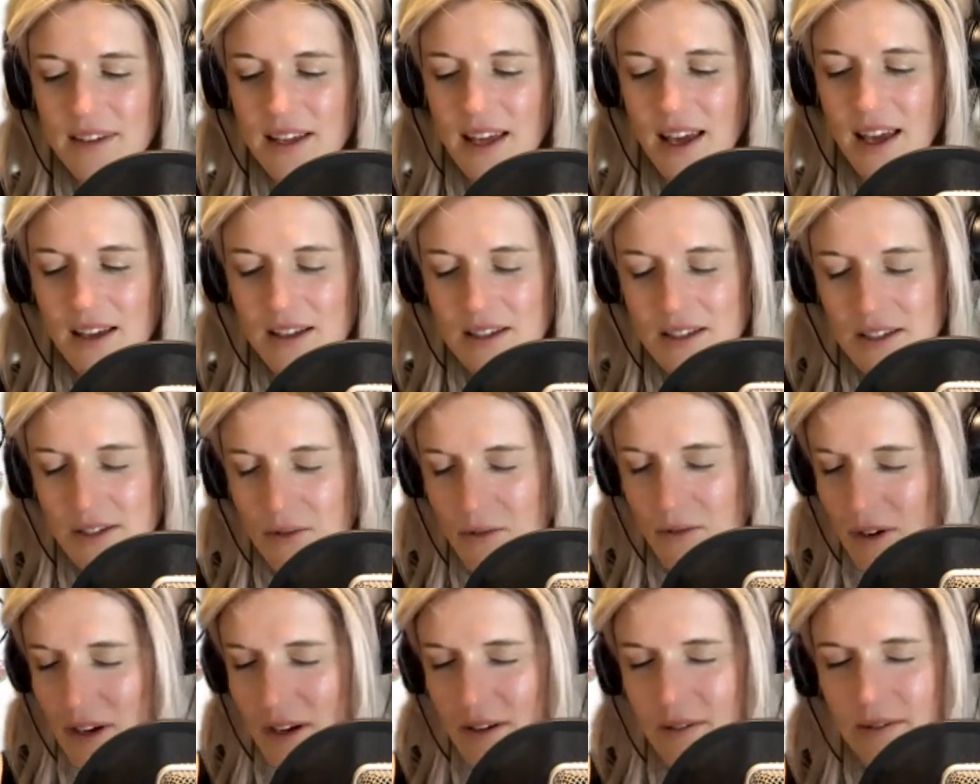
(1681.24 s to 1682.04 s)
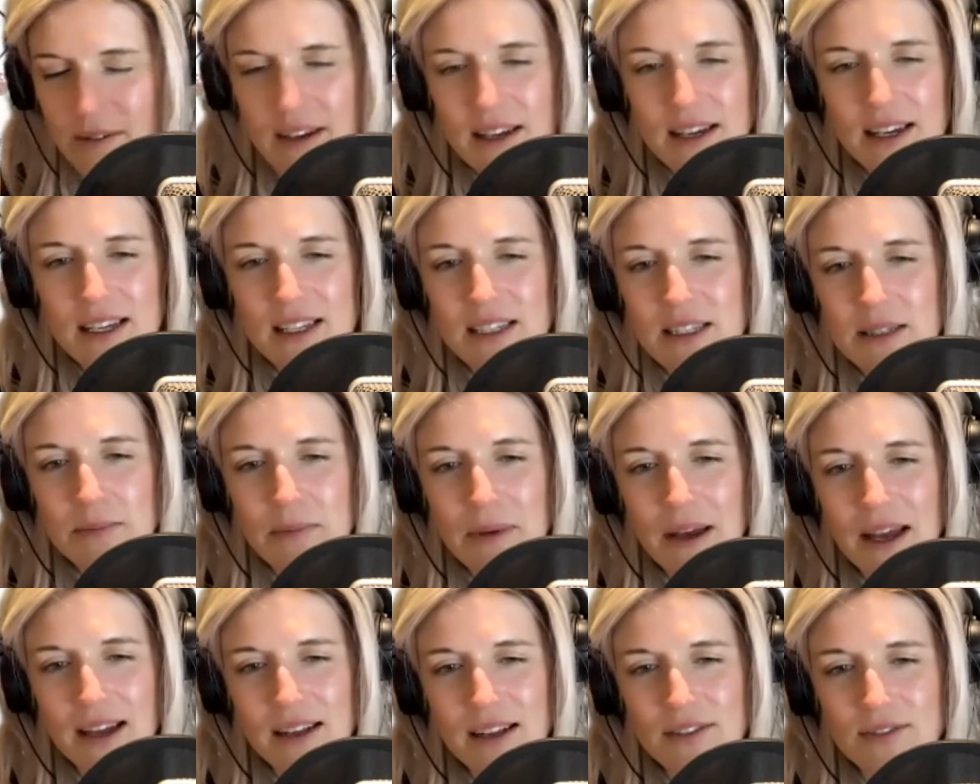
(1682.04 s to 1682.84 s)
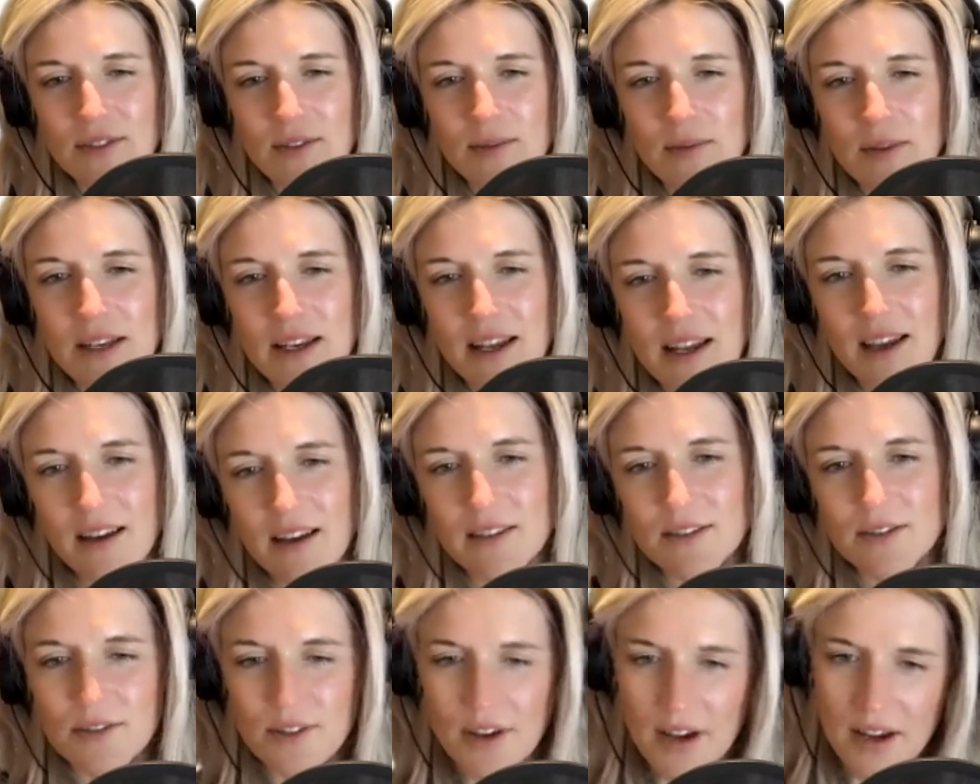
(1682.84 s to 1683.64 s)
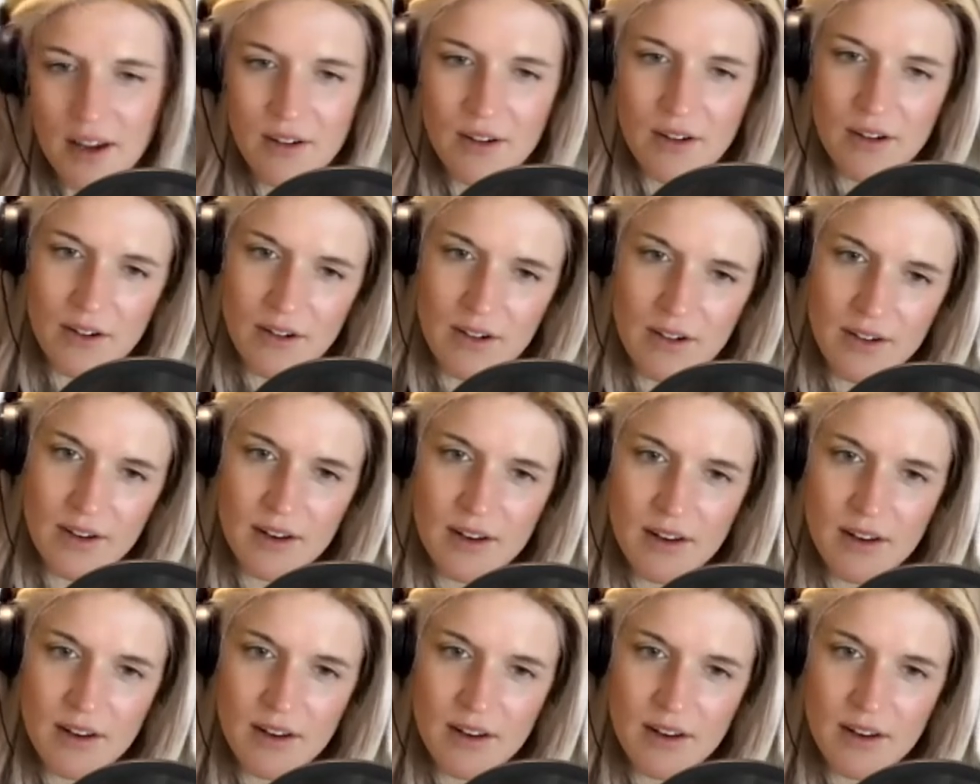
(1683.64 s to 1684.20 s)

So what can we expect from the next record?